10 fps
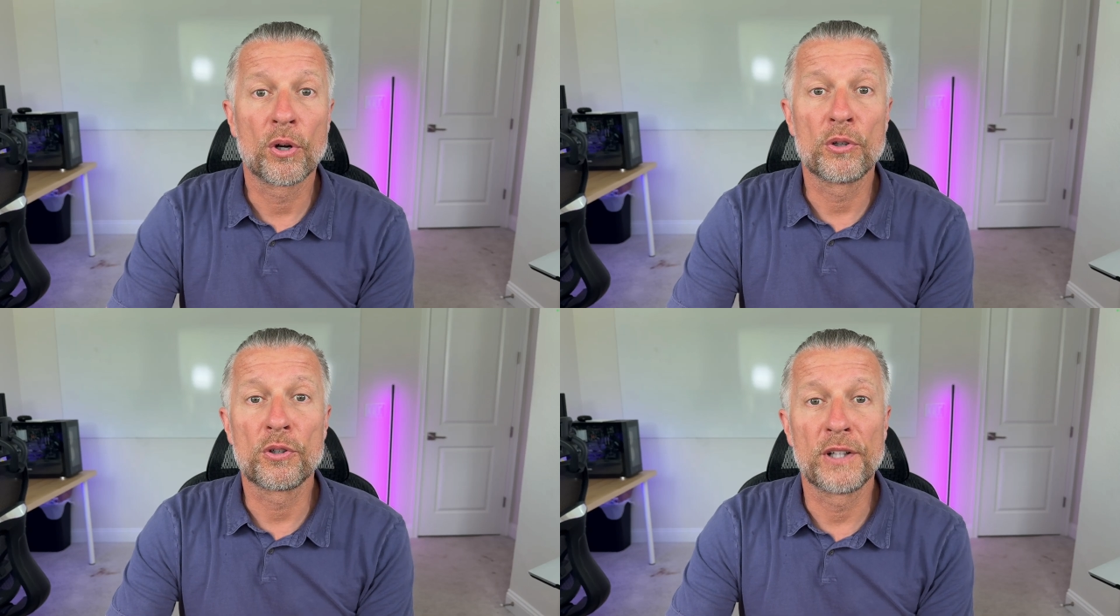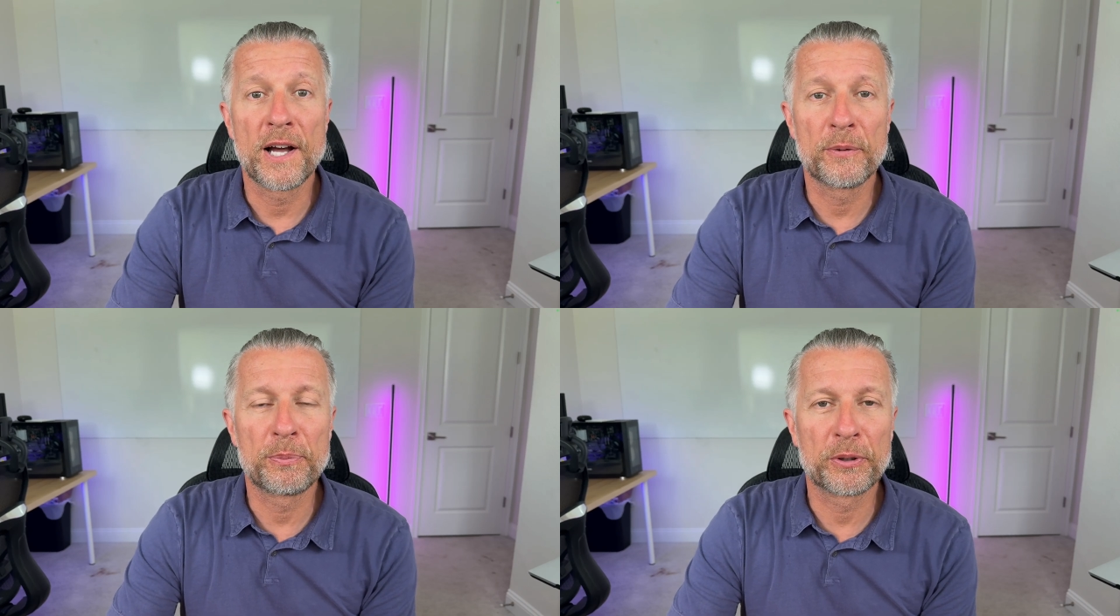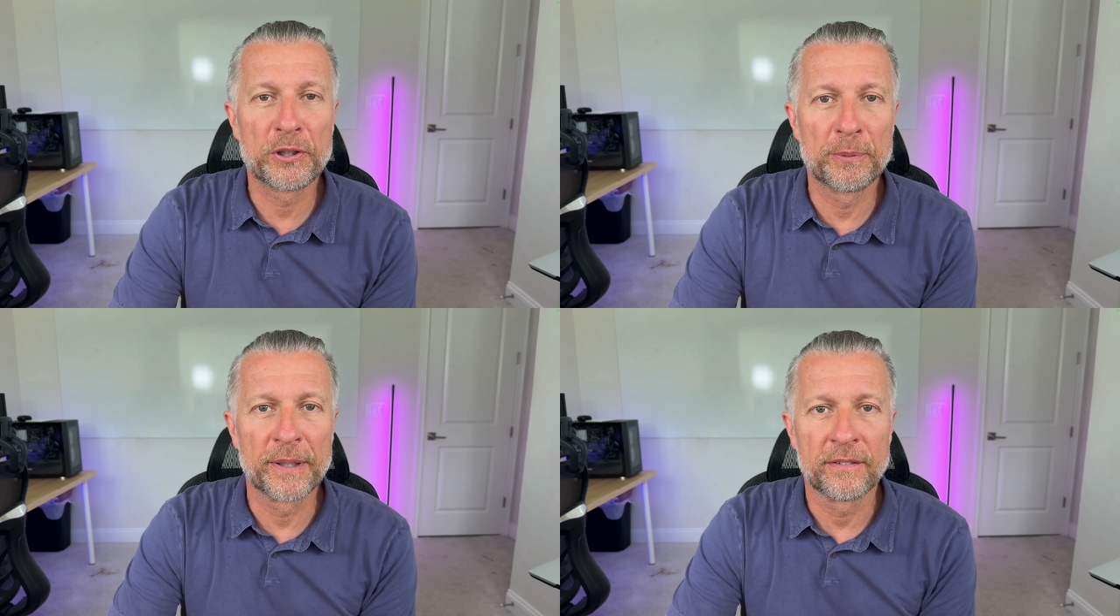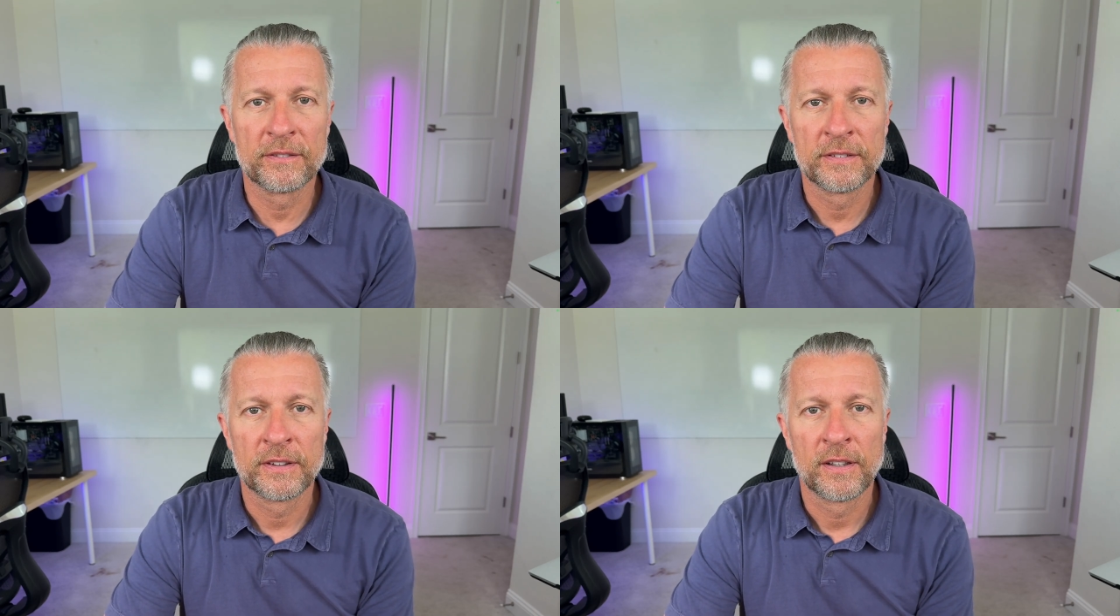Oracle Cloud Procurement.
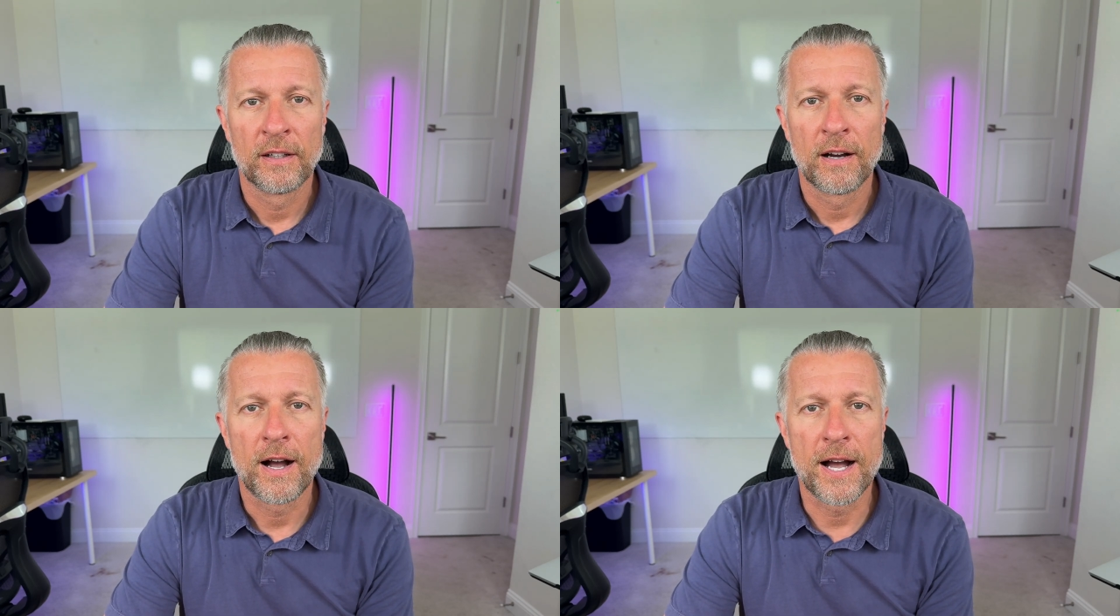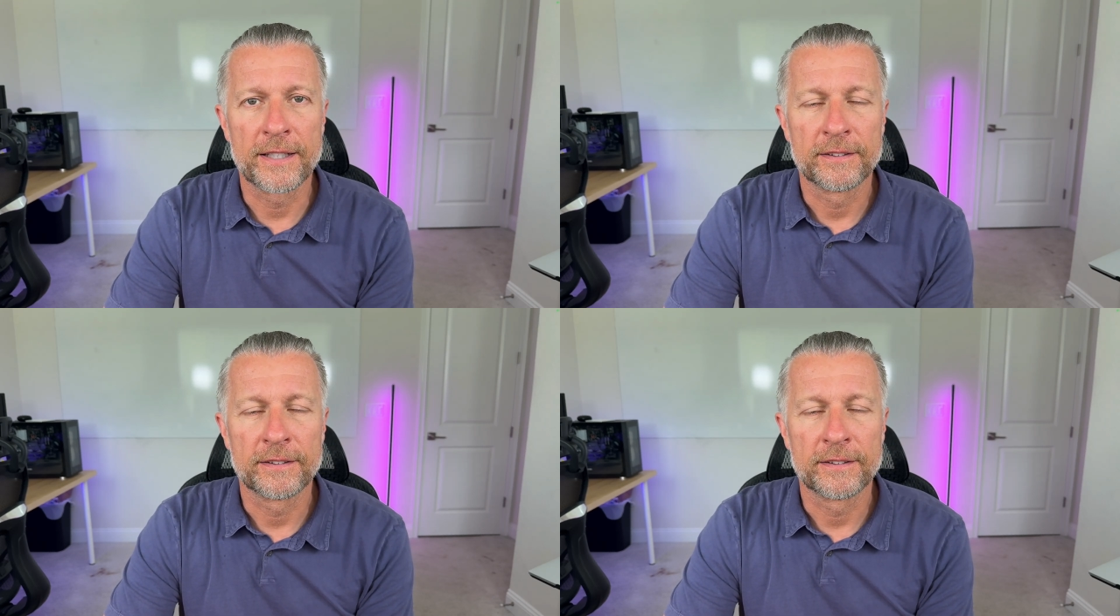Hi,